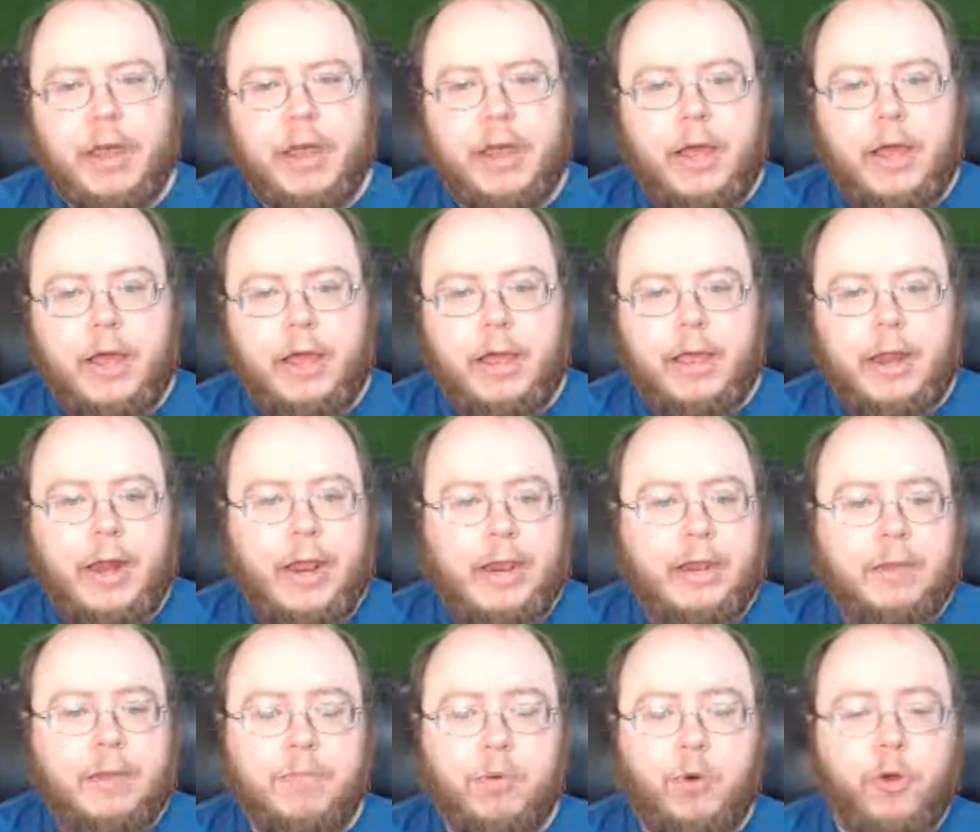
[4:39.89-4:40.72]
And
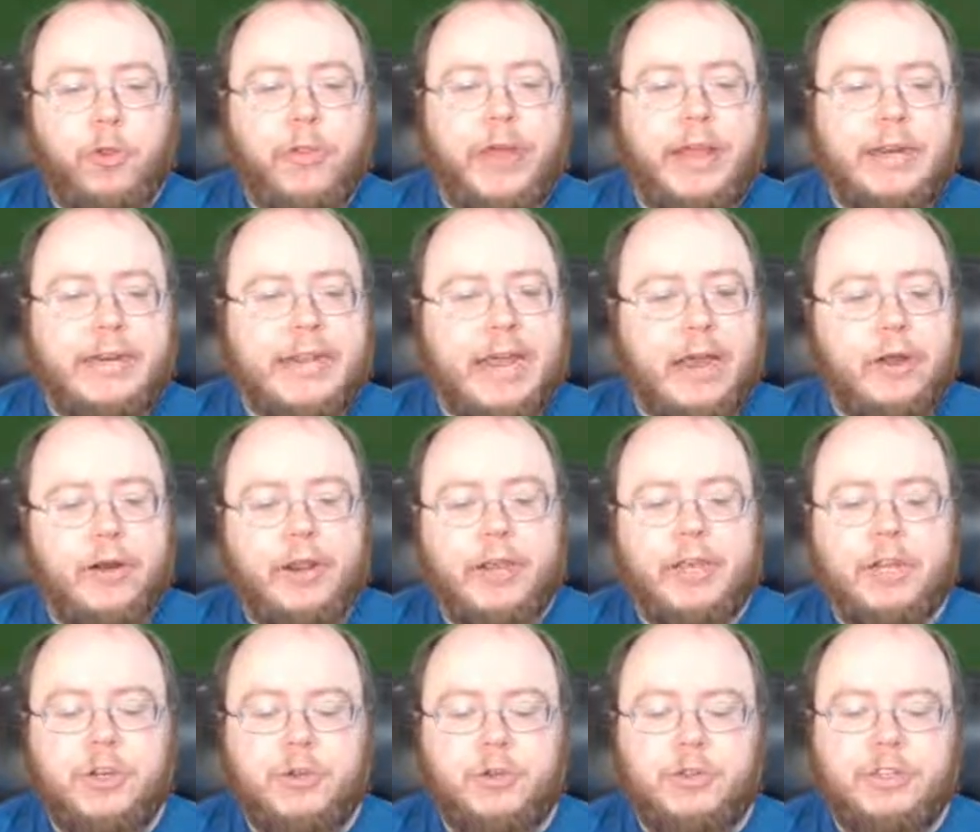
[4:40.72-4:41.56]
I can pull that down.
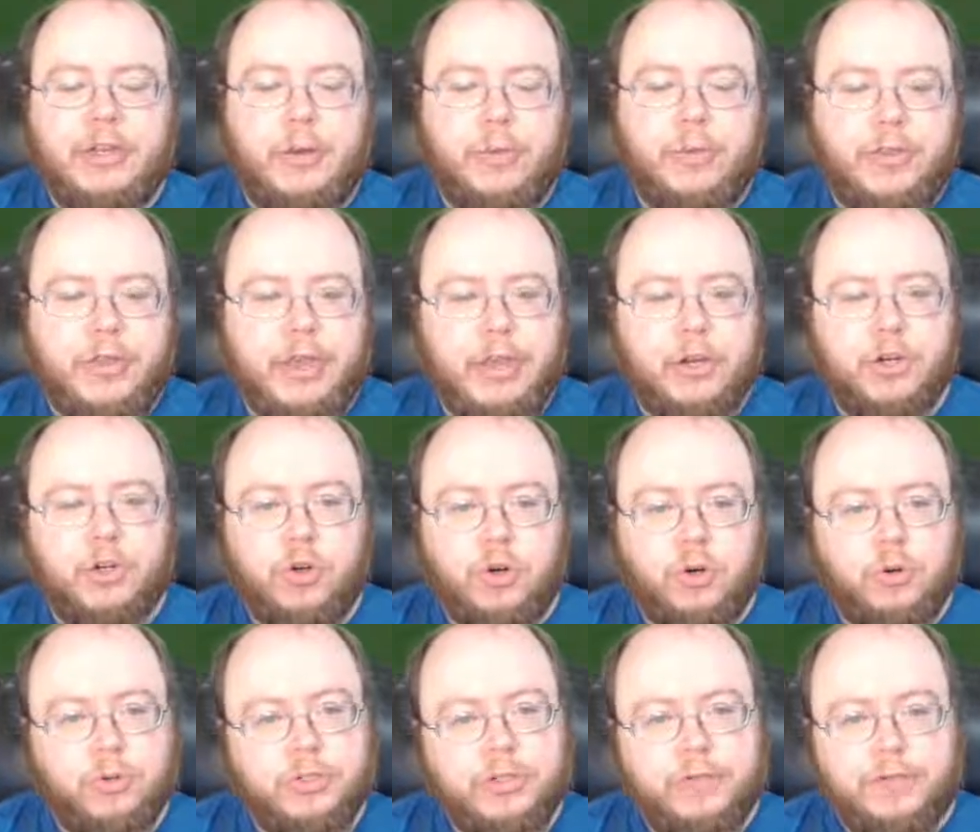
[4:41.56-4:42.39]
I can use that with
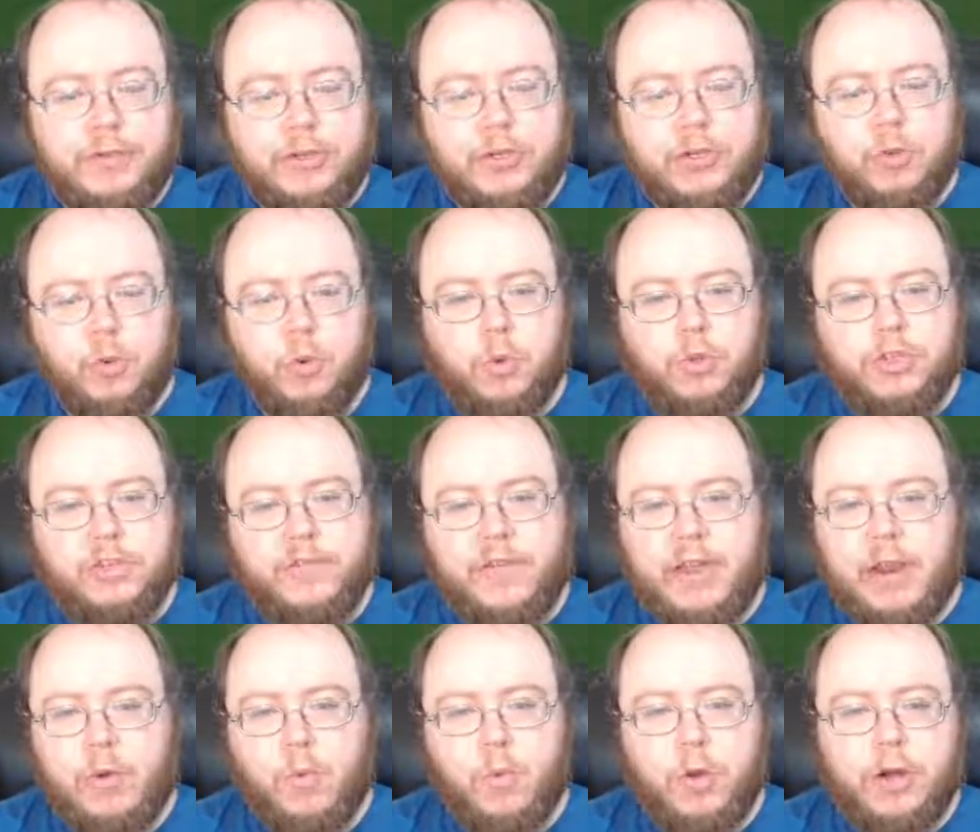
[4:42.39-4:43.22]
internal diffing tools
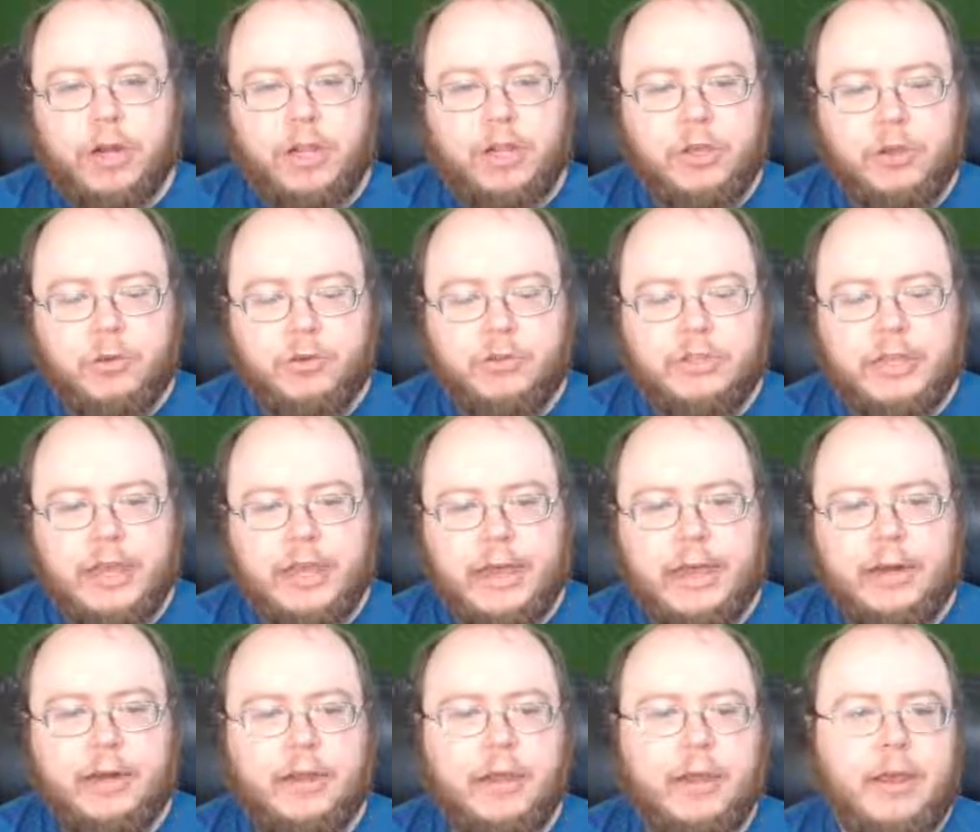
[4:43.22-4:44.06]
if I want to use
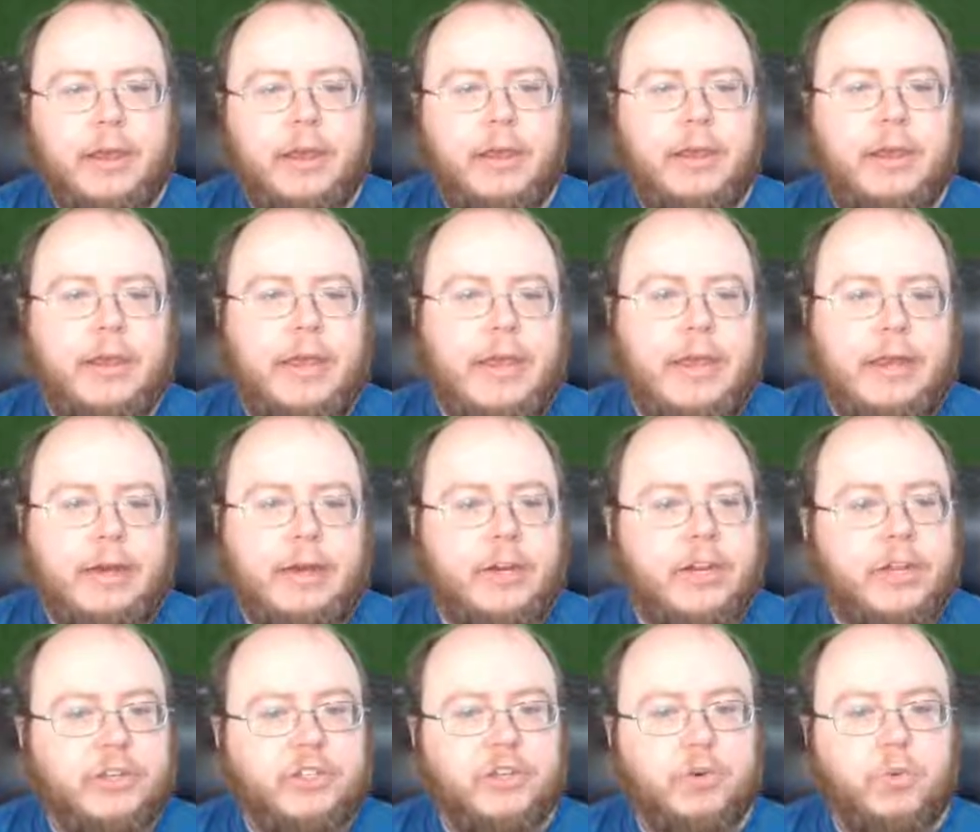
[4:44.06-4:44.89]
that.
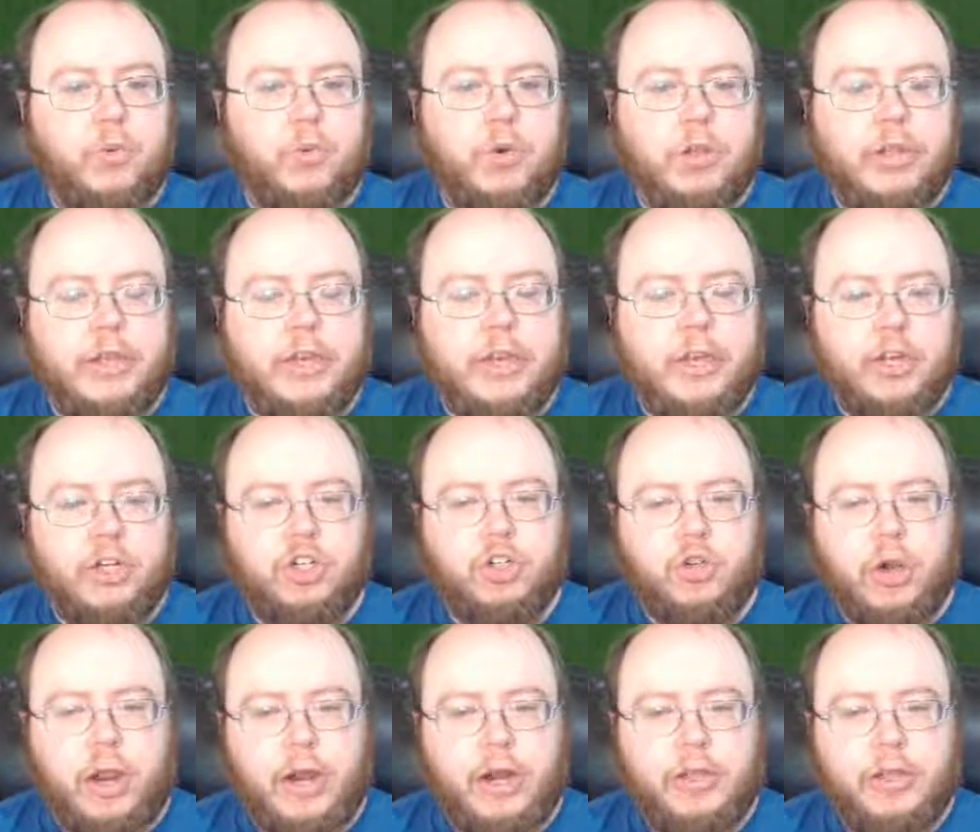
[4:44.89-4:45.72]
It doesn't really
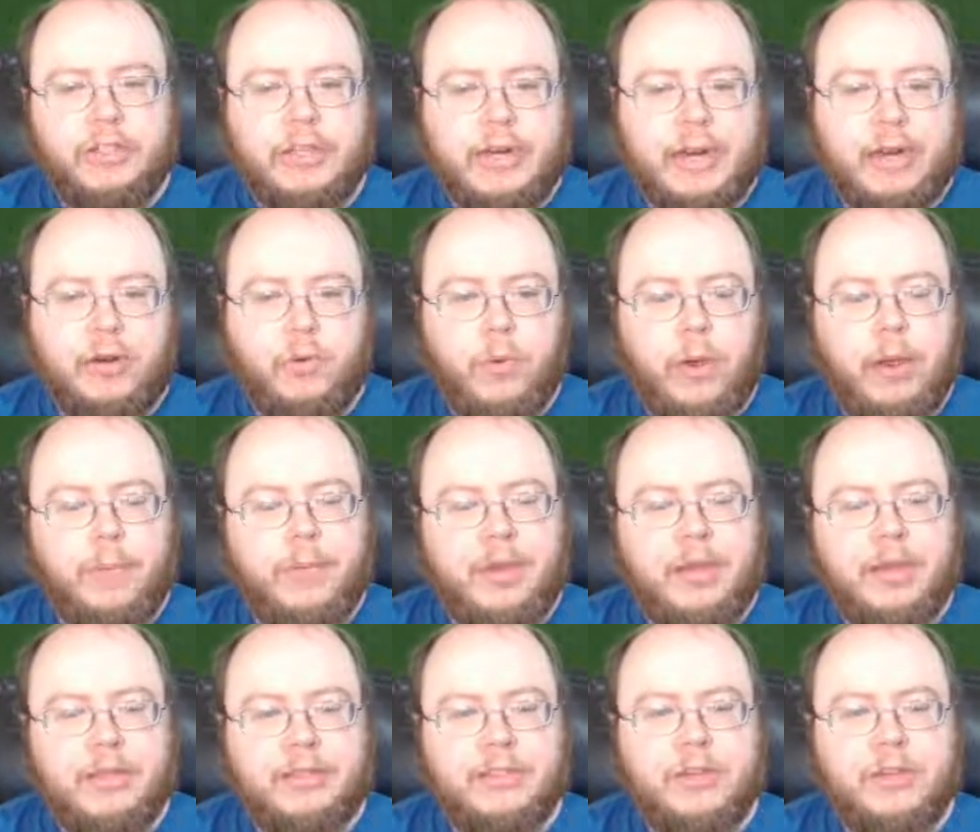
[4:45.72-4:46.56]
constrain us in any way
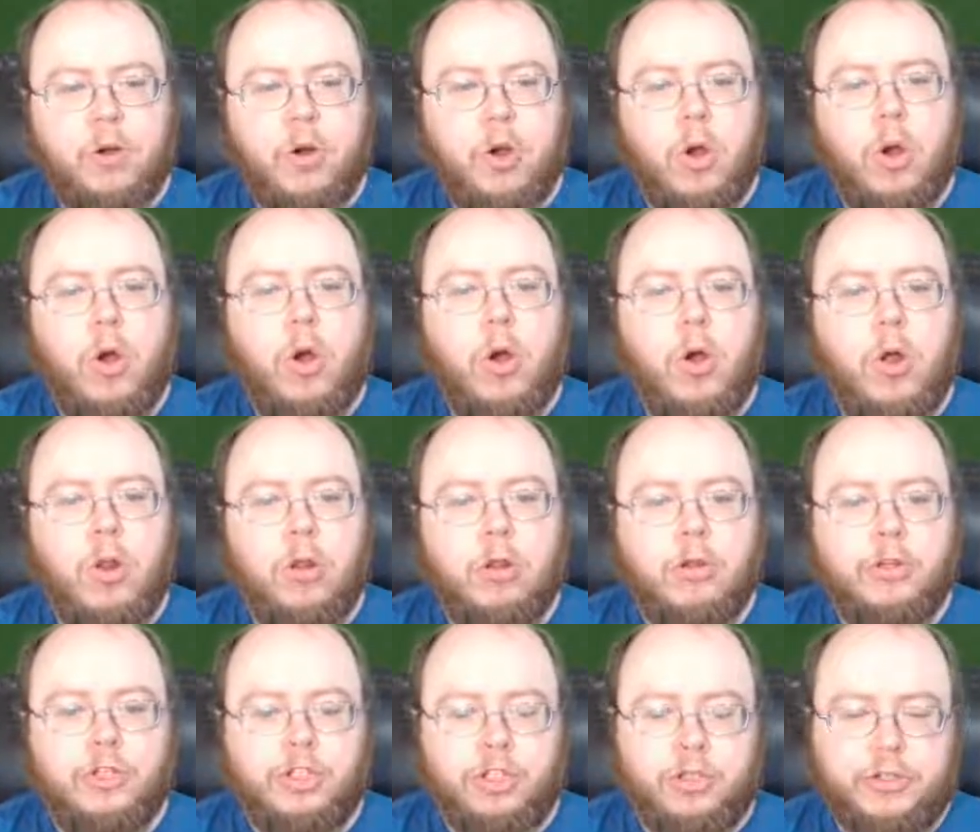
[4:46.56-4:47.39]
because they're
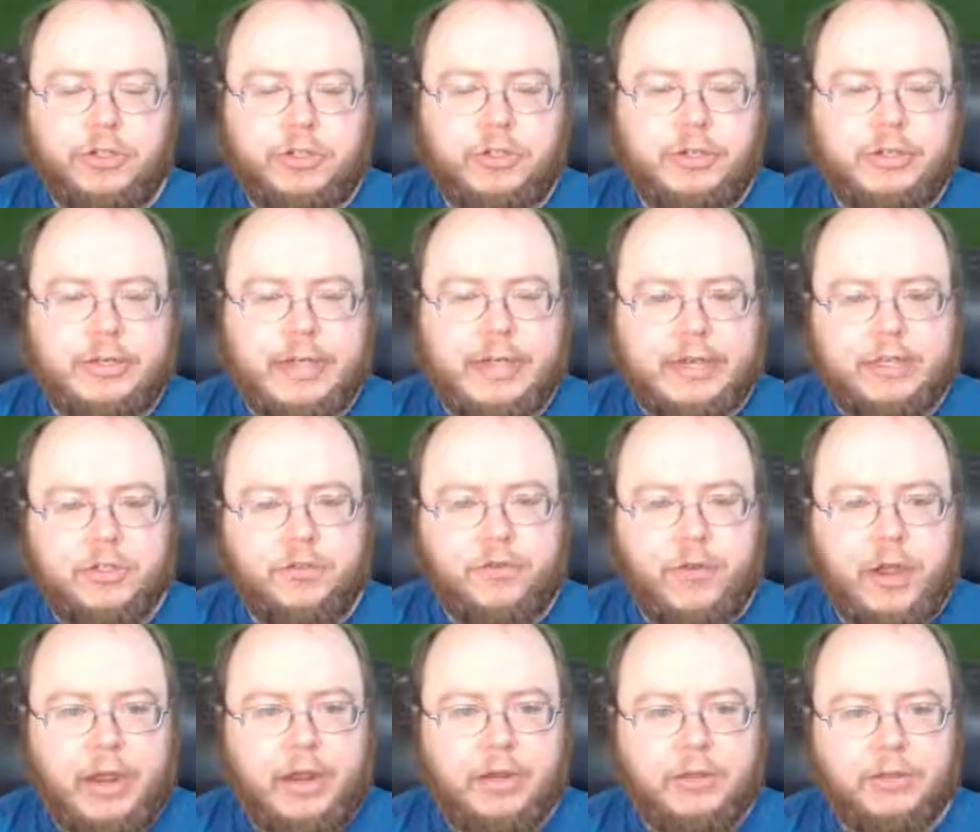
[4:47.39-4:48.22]
all just text
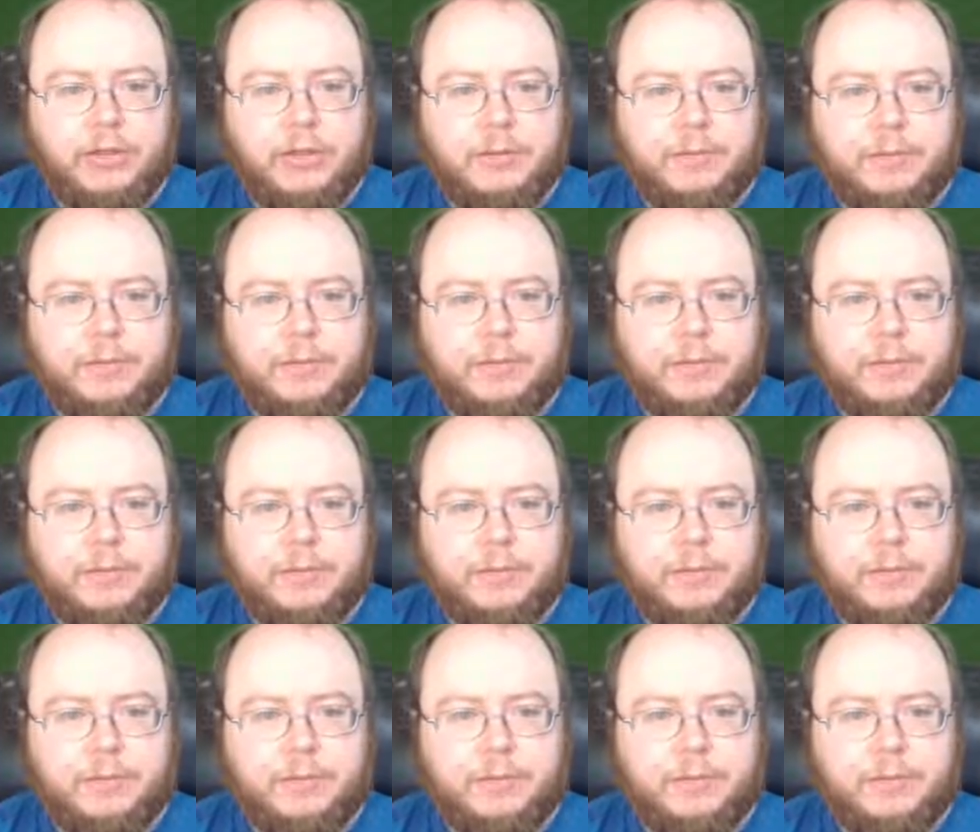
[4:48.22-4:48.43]
files.